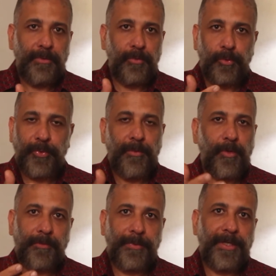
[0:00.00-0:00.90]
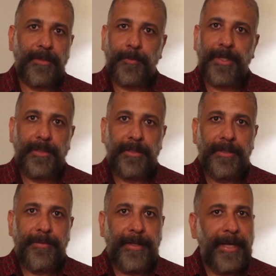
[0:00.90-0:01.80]
who doing what, where and
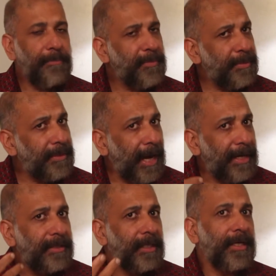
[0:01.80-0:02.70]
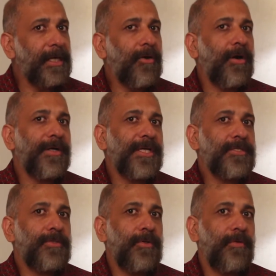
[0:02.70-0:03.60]
when, and maybe adding a little
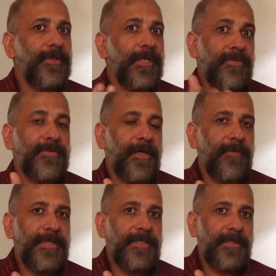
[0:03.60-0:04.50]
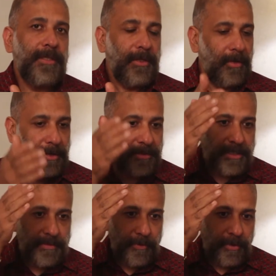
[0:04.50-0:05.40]
context of the news relevance, not
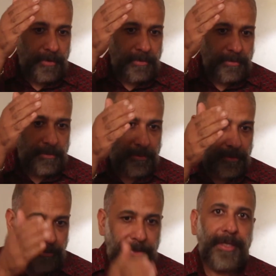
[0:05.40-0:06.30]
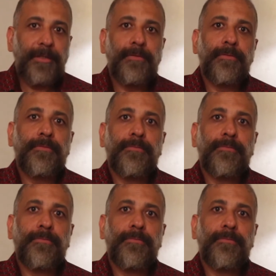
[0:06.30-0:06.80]
just for today,